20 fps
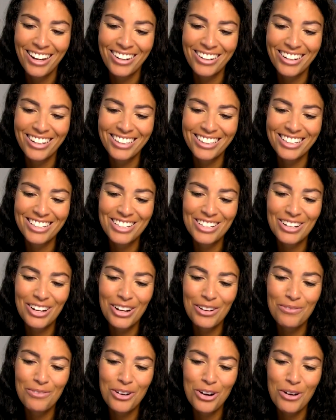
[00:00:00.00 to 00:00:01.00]
All right, let's
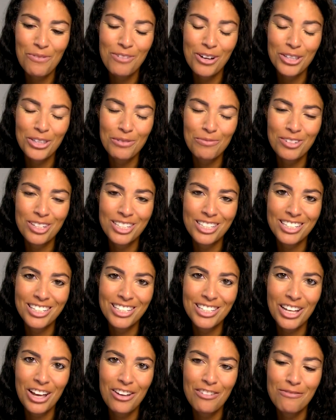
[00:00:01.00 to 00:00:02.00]
talk more about the
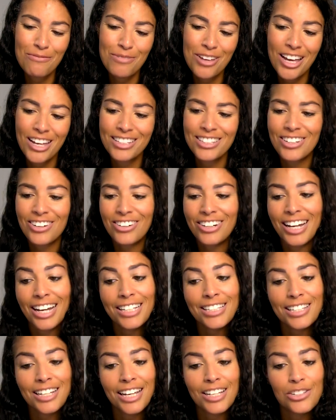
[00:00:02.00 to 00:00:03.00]
business of pets. Our
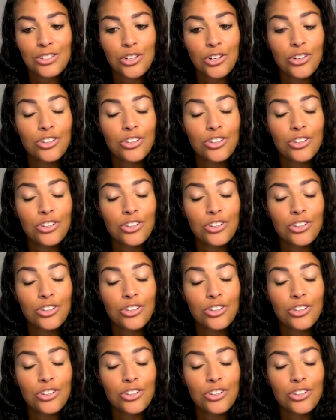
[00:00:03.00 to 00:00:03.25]
next guest